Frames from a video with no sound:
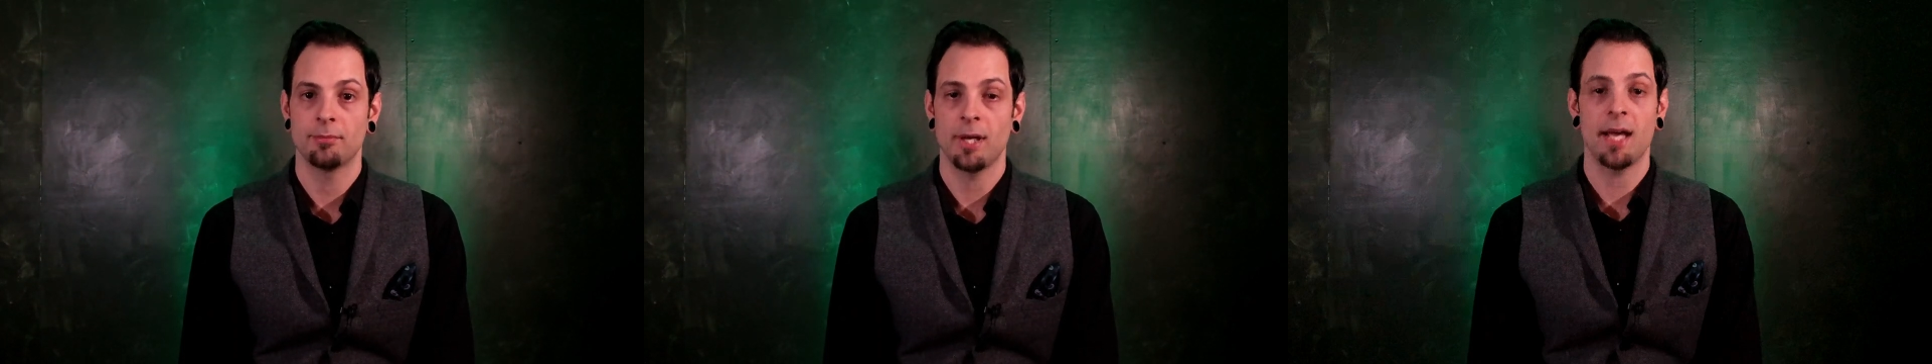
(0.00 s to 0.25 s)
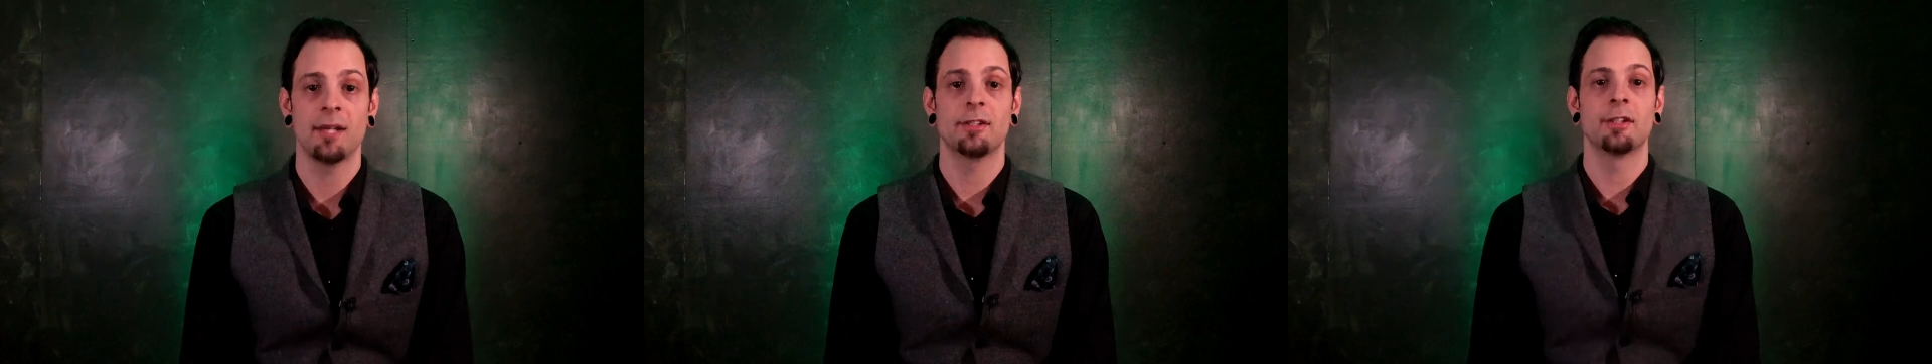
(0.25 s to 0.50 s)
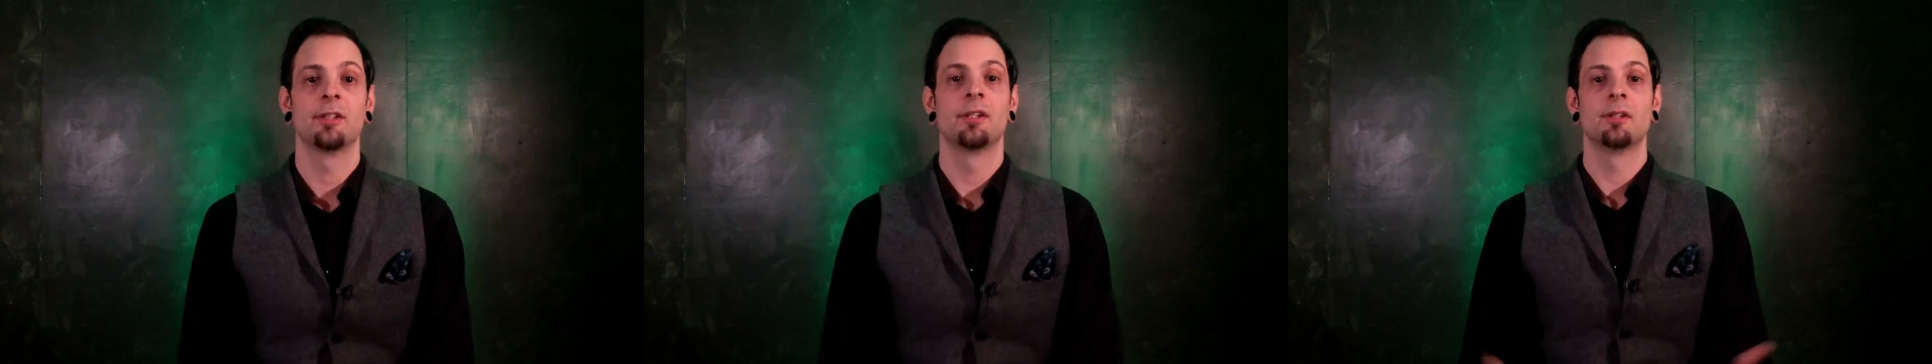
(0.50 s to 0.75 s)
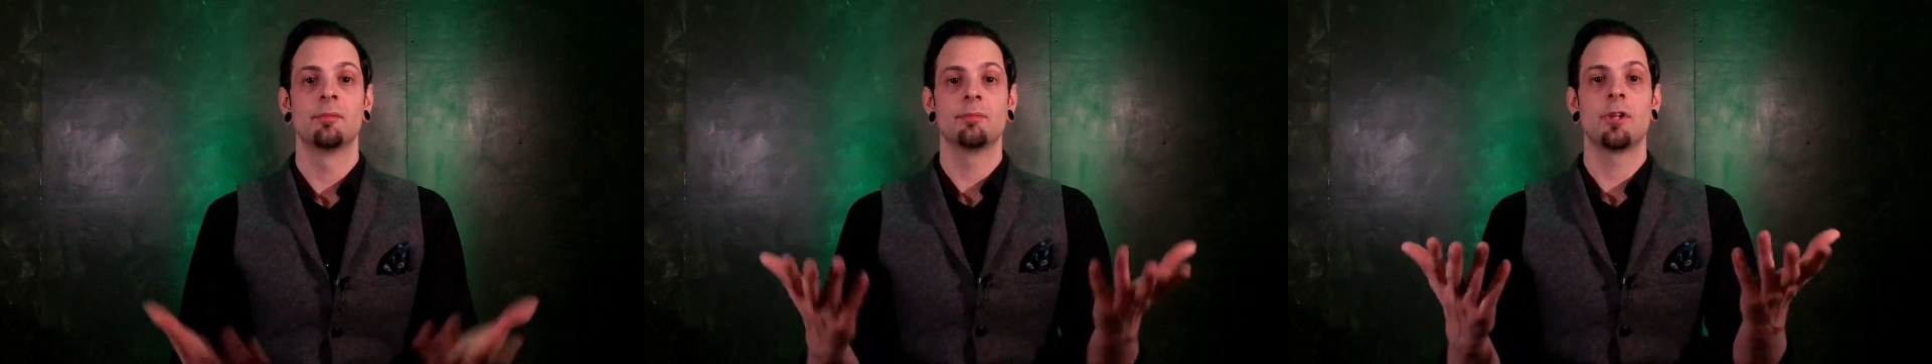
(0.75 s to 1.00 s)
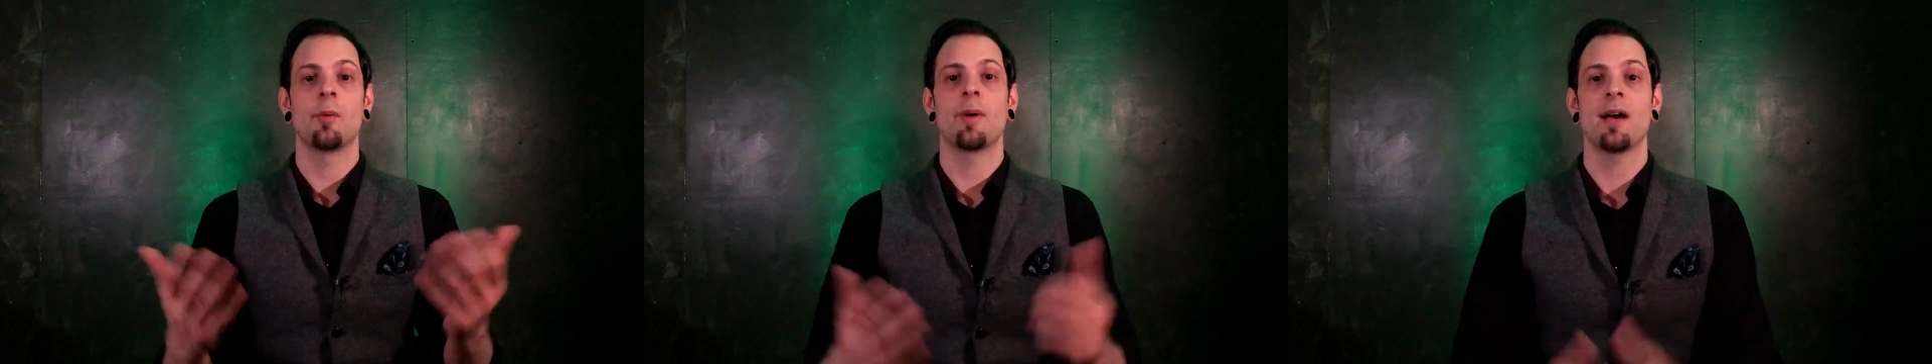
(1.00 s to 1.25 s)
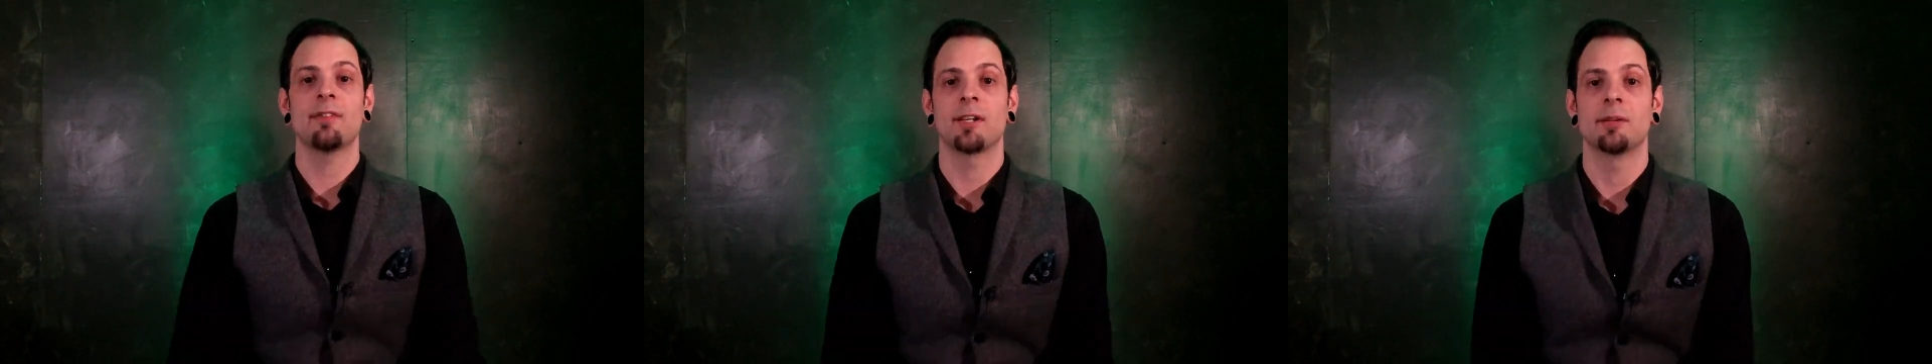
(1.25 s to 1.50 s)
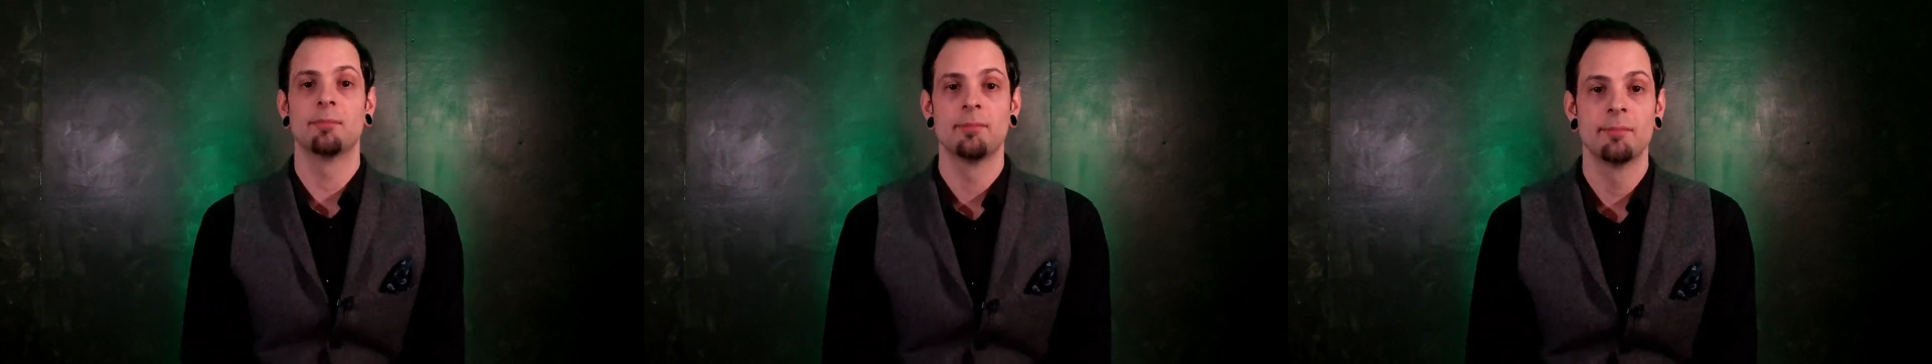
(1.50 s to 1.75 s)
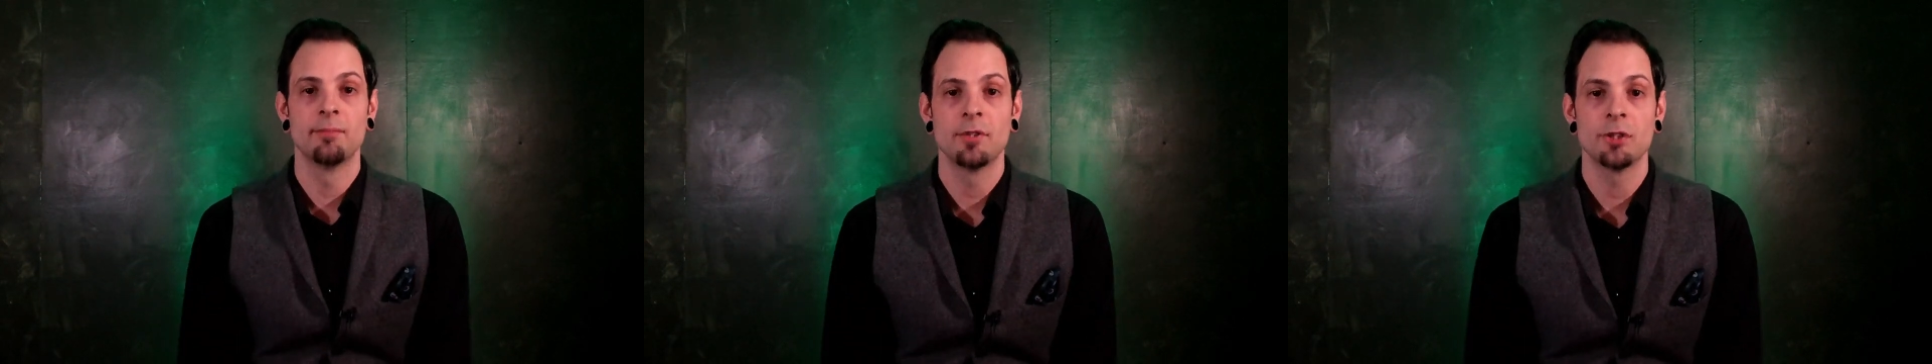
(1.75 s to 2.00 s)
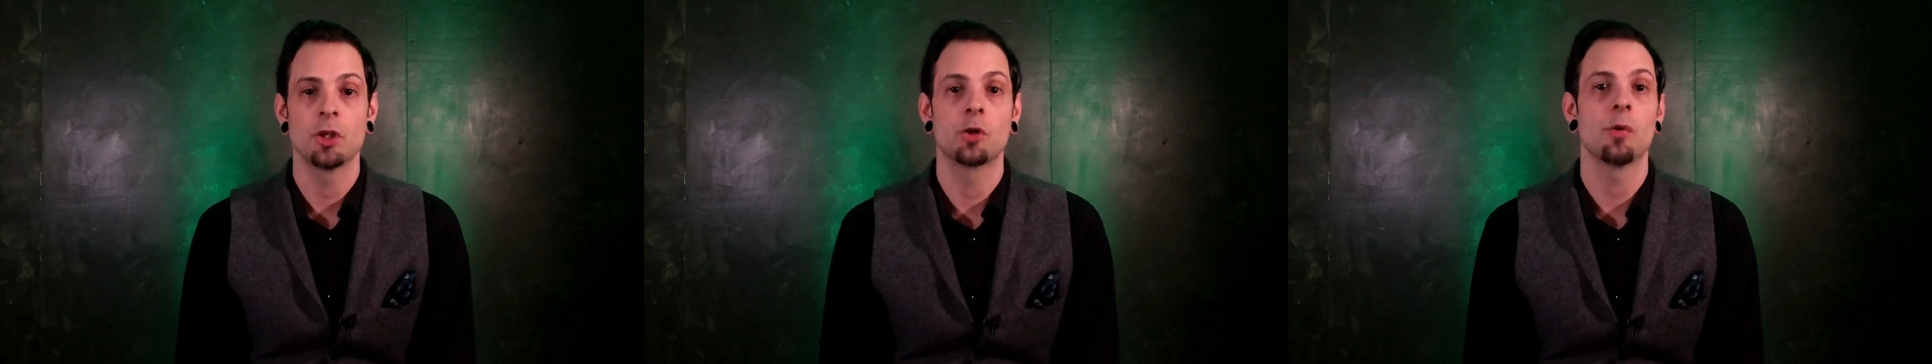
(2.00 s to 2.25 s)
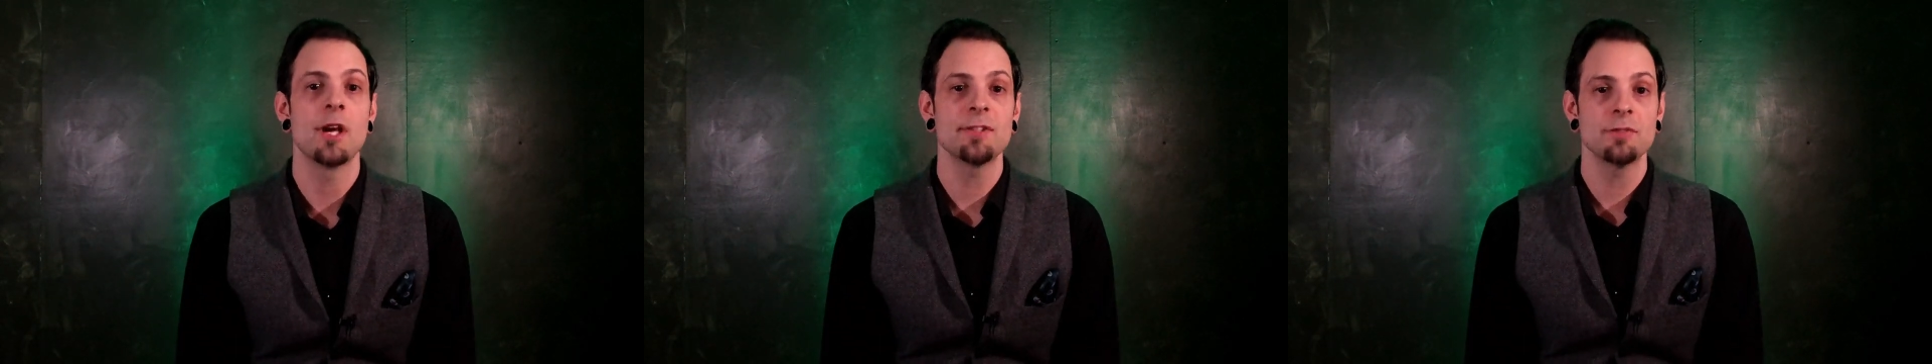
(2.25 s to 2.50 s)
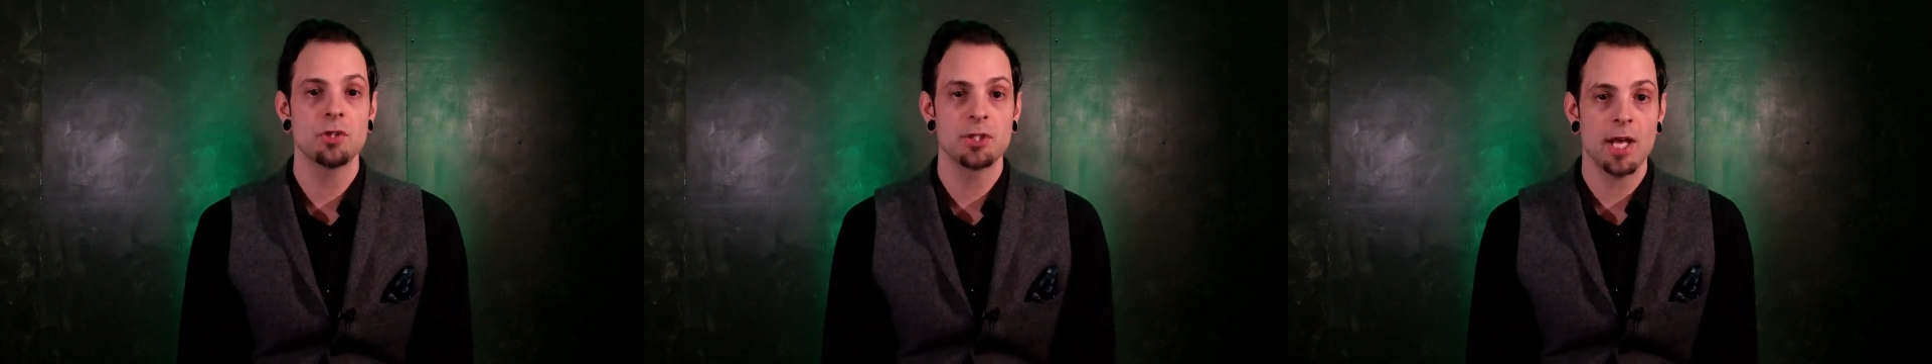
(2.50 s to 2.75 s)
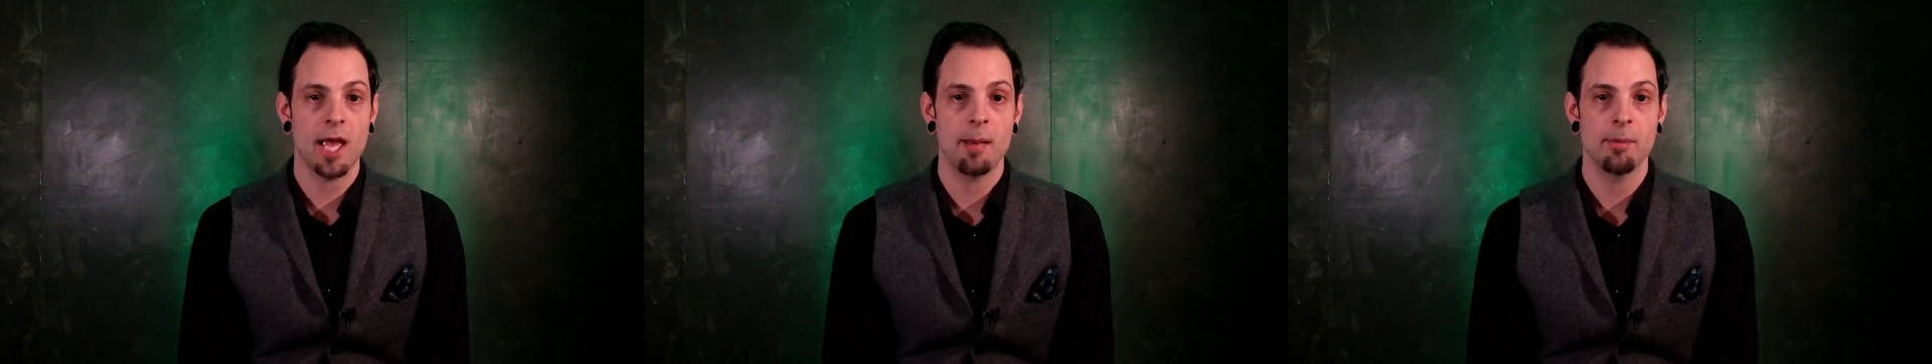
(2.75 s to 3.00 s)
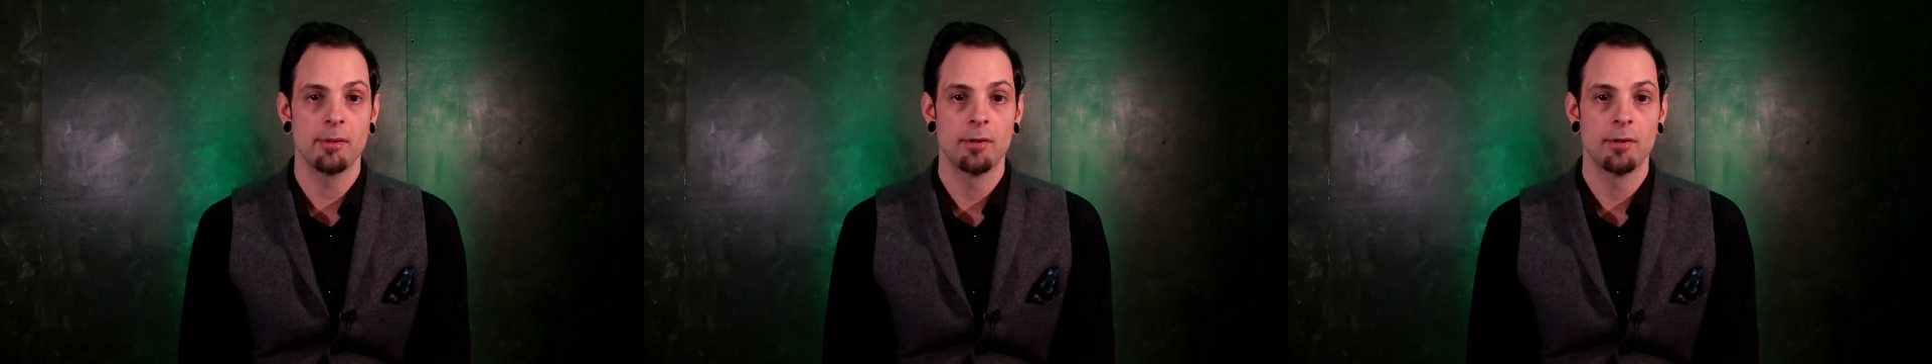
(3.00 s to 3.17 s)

And there we have it, the graceful shape